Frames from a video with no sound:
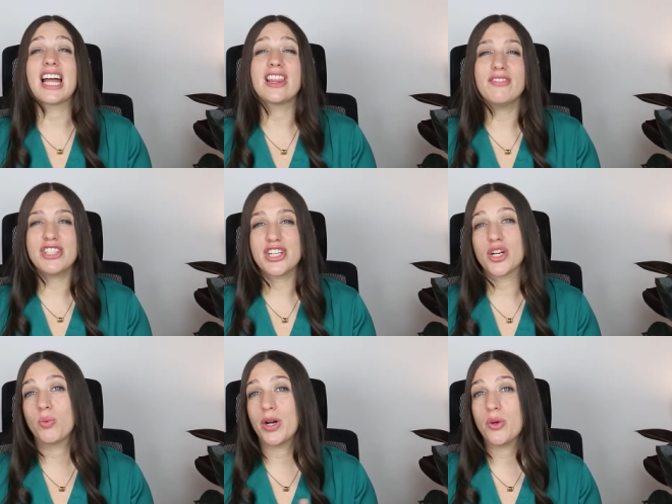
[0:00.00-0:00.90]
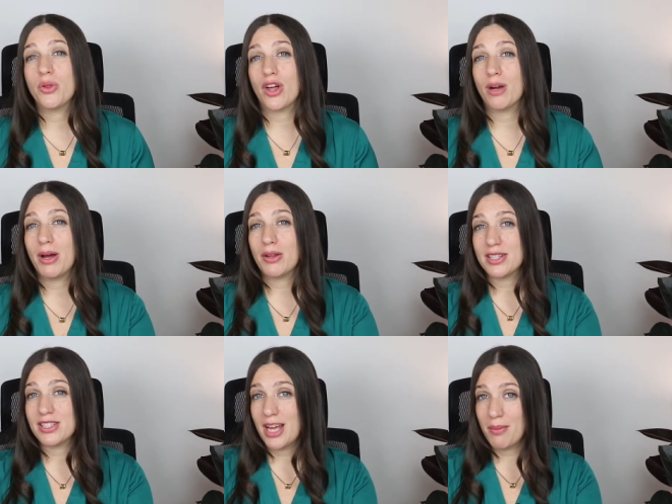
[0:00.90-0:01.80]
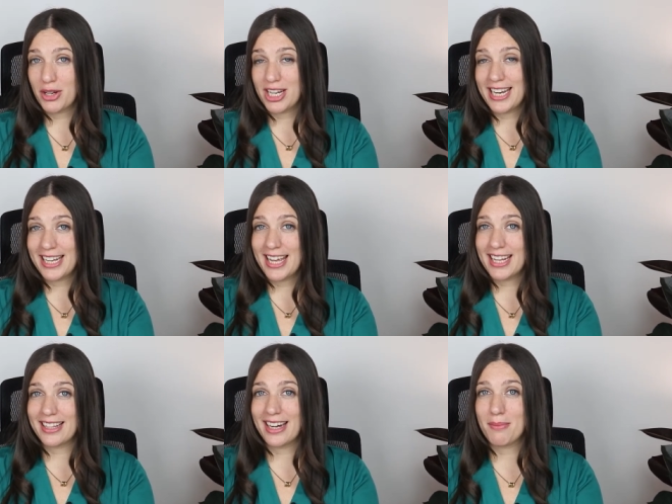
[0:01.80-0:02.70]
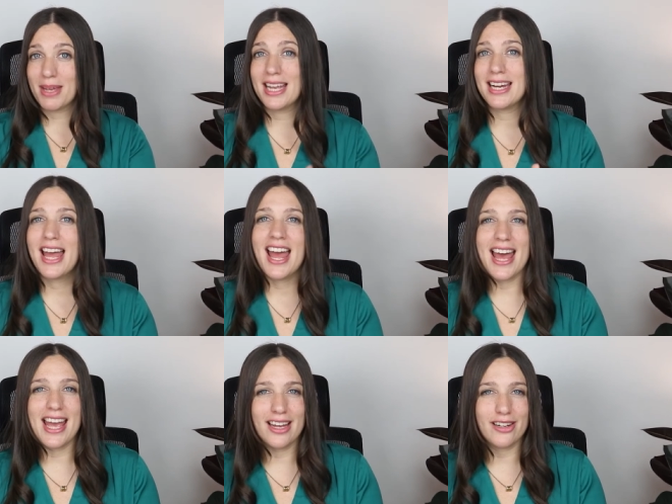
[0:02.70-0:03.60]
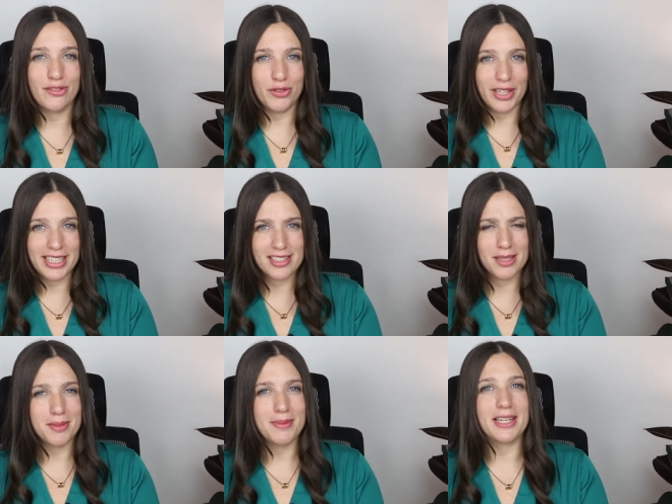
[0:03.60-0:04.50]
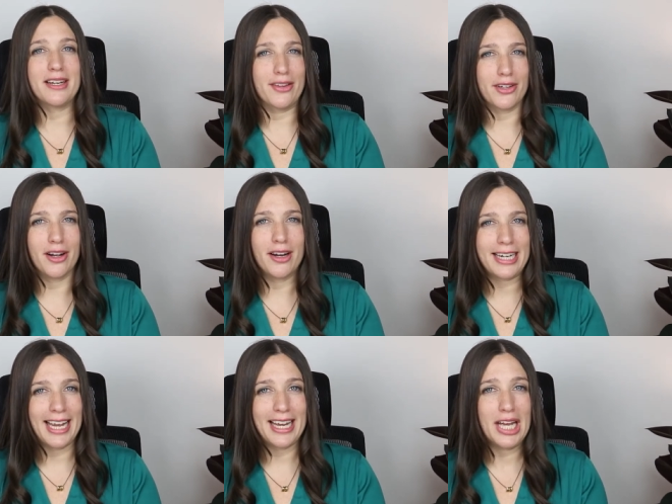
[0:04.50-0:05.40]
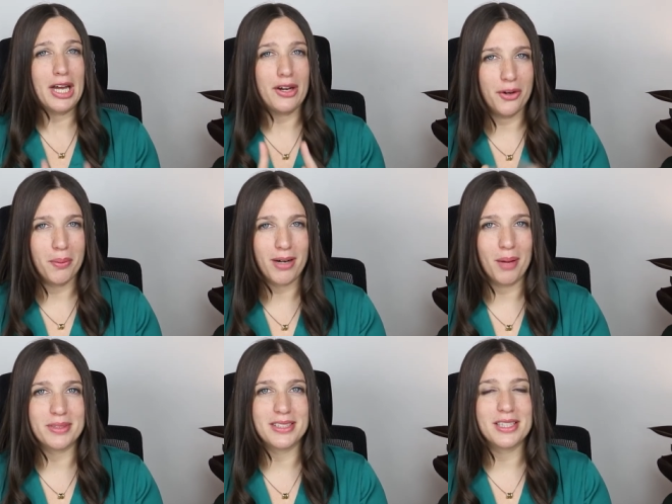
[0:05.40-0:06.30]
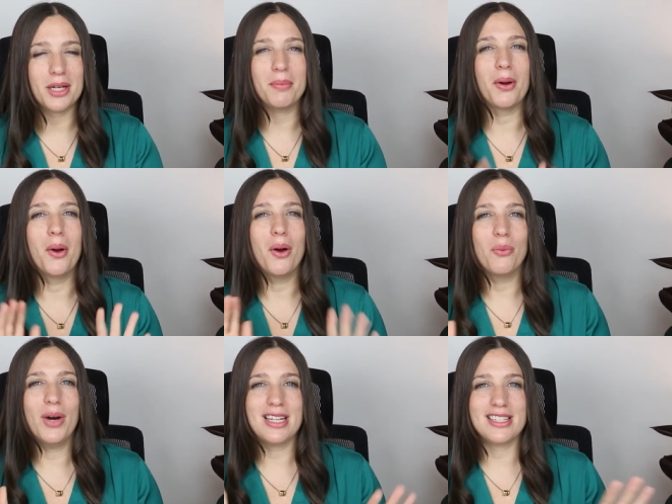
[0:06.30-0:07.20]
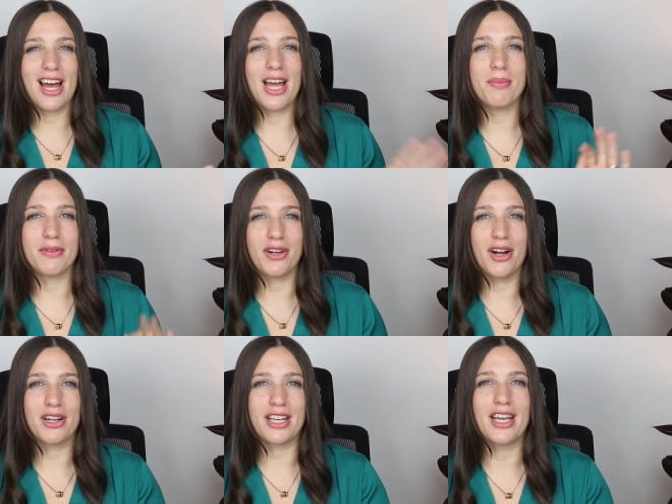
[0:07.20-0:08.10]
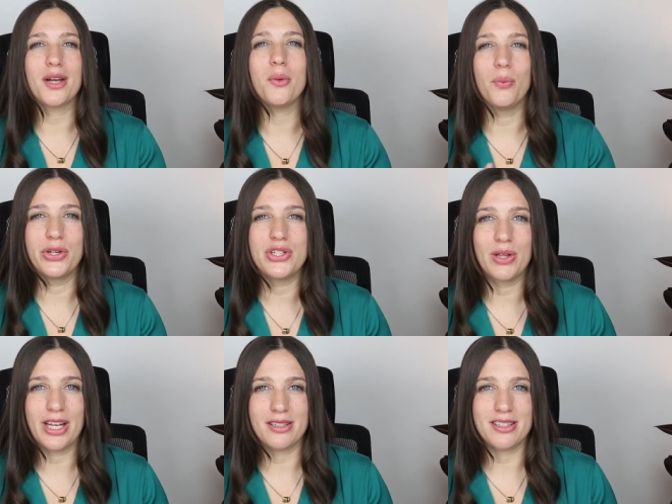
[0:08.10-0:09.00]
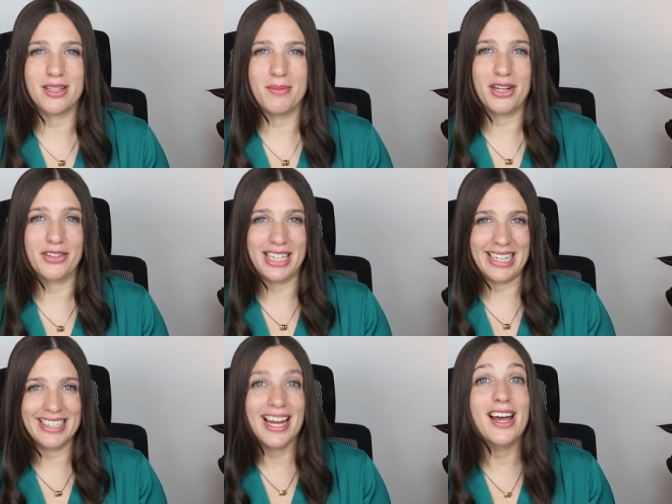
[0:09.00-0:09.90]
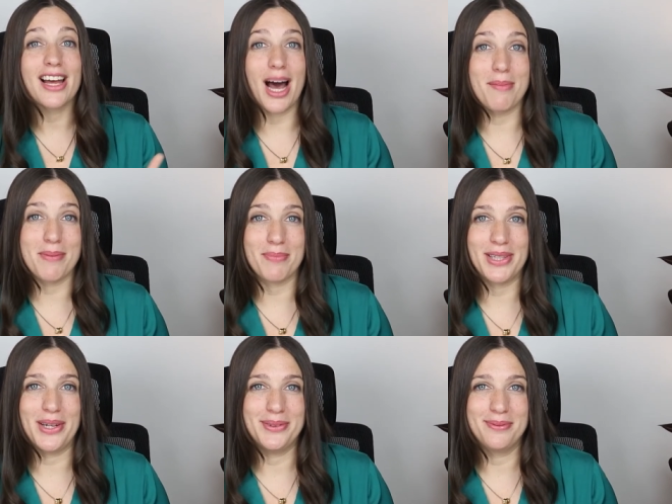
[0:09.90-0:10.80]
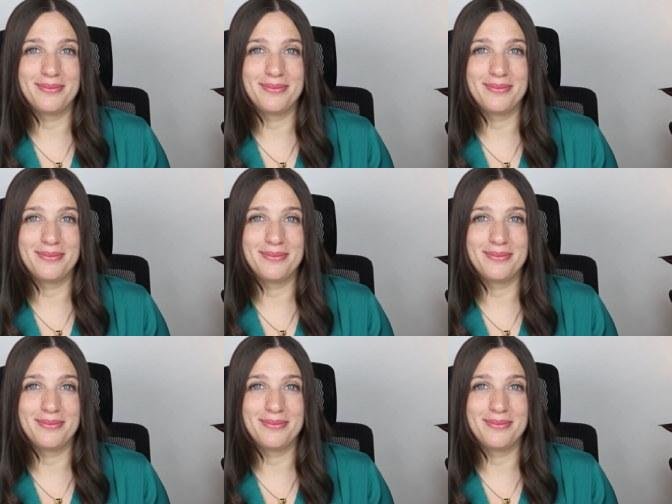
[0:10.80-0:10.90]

I'd love to hear what you thought about this Lamborghini cake that I made. And if you'd like to see me make another car cake, no promises here, but what type of car cake would you like to see me create? Comment below.